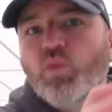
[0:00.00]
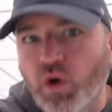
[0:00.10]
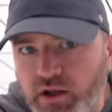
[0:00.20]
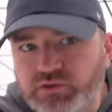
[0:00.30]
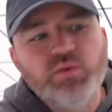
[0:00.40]

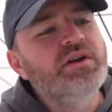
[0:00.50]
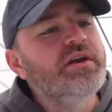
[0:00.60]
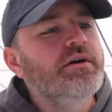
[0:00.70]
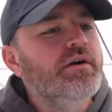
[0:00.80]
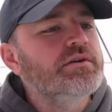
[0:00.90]
120
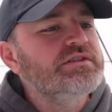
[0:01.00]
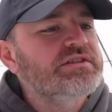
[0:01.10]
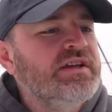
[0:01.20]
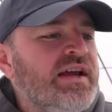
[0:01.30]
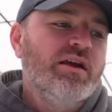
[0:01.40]

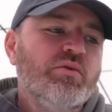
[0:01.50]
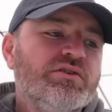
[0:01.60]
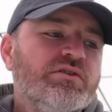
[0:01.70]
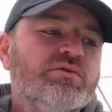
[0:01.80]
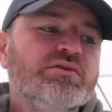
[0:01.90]
hertz. And with
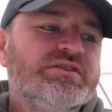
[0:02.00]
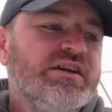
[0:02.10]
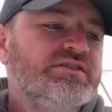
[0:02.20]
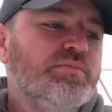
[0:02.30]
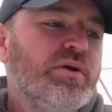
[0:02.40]
the Google
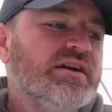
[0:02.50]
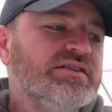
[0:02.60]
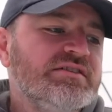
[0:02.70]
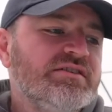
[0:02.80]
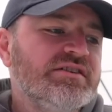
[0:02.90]
Tensor
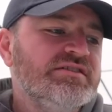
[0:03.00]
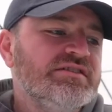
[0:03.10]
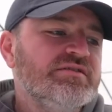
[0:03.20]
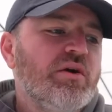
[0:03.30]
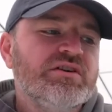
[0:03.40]
processor, it's the
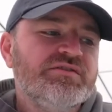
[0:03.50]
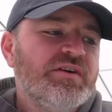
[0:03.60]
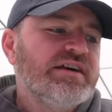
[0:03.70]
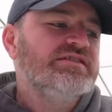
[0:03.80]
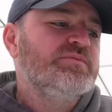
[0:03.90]
smartest,
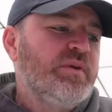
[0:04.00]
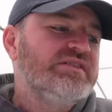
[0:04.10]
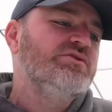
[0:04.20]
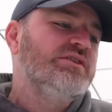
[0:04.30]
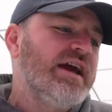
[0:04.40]
fastest
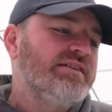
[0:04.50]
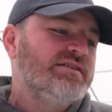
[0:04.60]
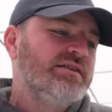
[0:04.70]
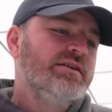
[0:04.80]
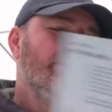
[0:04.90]
Pixel yet.